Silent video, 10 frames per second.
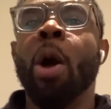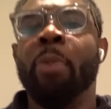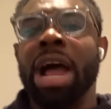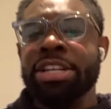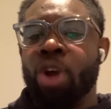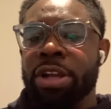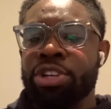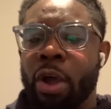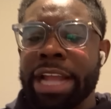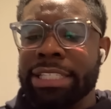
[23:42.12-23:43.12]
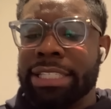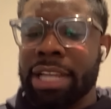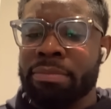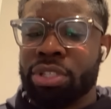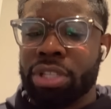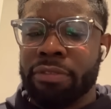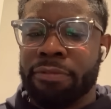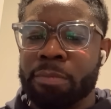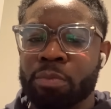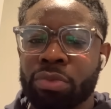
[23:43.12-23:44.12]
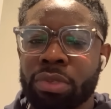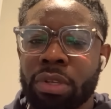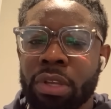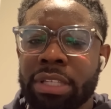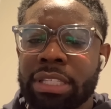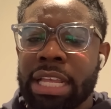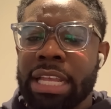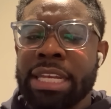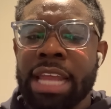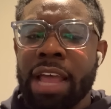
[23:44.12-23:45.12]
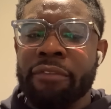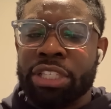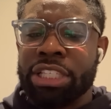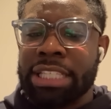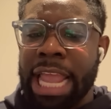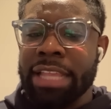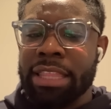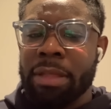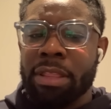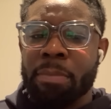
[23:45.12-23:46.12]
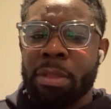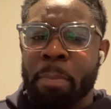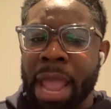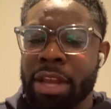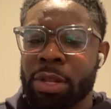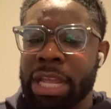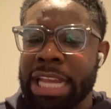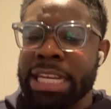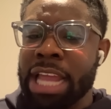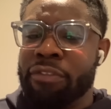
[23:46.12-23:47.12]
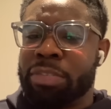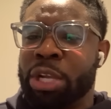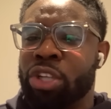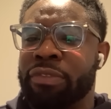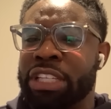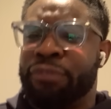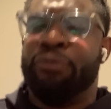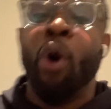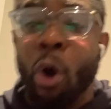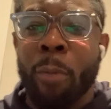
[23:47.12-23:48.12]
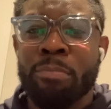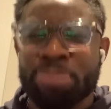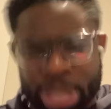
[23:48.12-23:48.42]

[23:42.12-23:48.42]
but not in terms of nervous to take the penalty. Nervous because of his form,